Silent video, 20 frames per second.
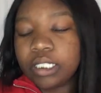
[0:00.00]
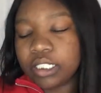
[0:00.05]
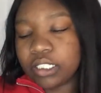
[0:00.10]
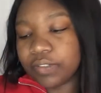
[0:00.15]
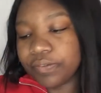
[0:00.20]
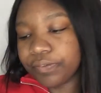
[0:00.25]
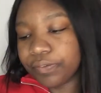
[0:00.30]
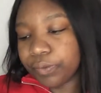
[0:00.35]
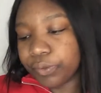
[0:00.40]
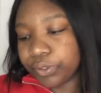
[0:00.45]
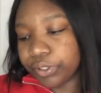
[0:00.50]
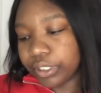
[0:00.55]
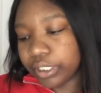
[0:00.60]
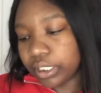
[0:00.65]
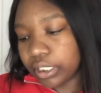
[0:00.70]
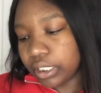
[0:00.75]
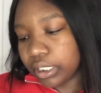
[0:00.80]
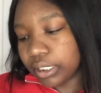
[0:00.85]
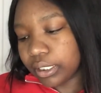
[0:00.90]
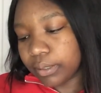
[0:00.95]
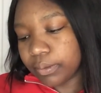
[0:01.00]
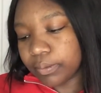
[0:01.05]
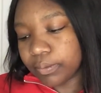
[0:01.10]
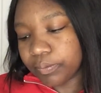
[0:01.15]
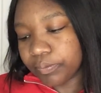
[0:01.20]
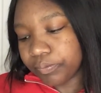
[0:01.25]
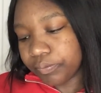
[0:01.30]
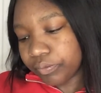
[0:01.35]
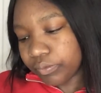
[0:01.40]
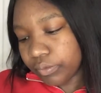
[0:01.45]
is for
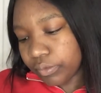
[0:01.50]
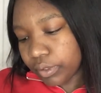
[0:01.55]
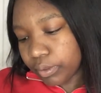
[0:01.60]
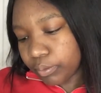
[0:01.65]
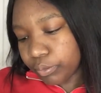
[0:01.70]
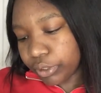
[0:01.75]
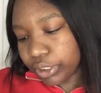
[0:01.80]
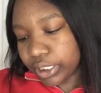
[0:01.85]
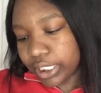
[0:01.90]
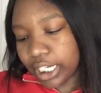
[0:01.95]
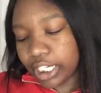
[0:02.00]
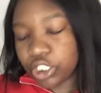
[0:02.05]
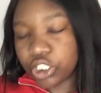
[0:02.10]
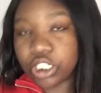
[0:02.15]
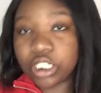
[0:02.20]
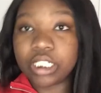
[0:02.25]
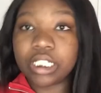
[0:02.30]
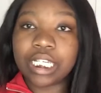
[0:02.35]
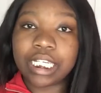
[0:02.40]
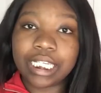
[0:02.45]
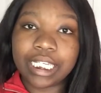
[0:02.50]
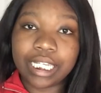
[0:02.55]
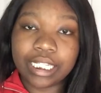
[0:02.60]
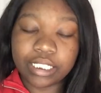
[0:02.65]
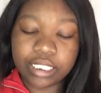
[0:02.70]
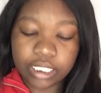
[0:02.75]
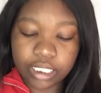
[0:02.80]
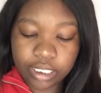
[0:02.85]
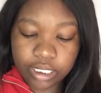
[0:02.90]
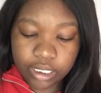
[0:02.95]
protection
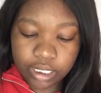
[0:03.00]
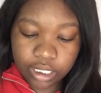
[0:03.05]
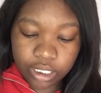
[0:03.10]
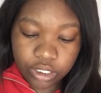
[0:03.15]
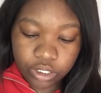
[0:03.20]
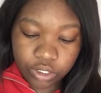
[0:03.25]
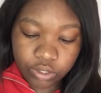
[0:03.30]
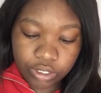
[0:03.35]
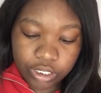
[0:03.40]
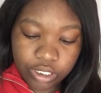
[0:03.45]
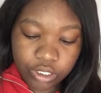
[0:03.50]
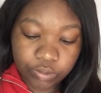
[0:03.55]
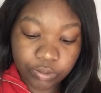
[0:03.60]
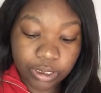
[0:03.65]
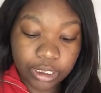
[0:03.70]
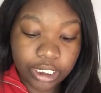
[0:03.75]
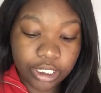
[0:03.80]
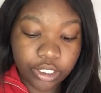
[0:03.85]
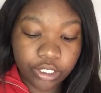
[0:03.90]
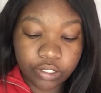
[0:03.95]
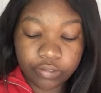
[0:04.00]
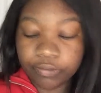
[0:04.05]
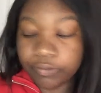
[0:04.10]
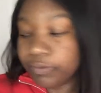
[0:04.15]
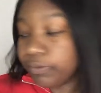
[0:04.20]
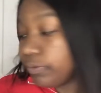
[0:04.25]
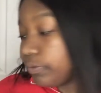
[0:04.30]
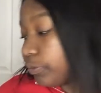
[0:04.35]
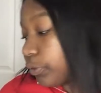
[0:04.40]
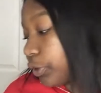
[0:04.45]
against the sun, so this is really good
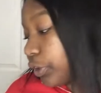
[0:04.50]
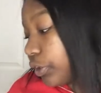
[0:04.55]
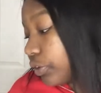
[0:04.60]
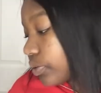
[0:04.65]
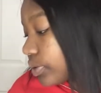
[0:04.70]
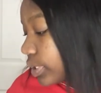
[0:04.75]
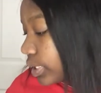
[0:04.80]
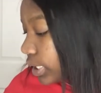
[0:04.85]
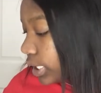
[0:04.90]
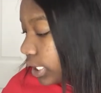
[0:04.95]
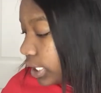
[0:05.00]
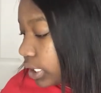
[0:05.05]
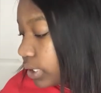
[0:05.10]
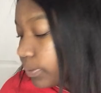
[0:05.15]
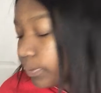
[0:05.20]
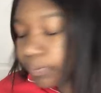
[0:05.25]
for your skin.